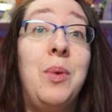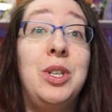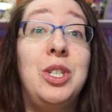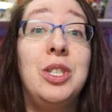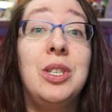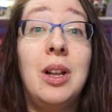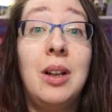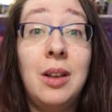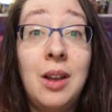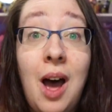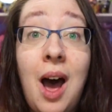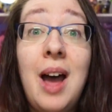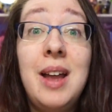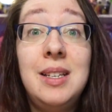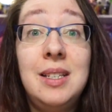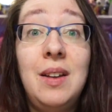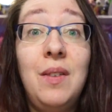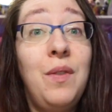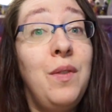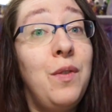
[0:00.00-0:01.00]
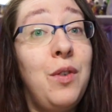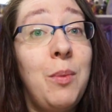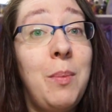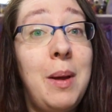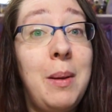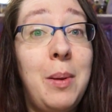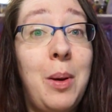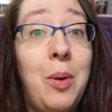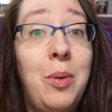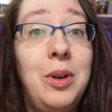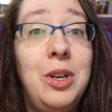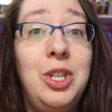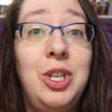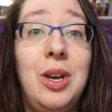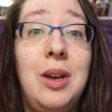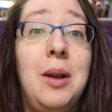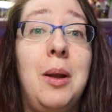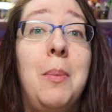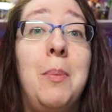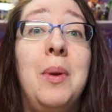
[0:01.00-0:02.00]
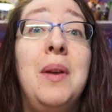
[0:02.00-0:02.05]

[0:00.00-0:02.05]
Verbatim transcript: which is a lot different from my pony channel.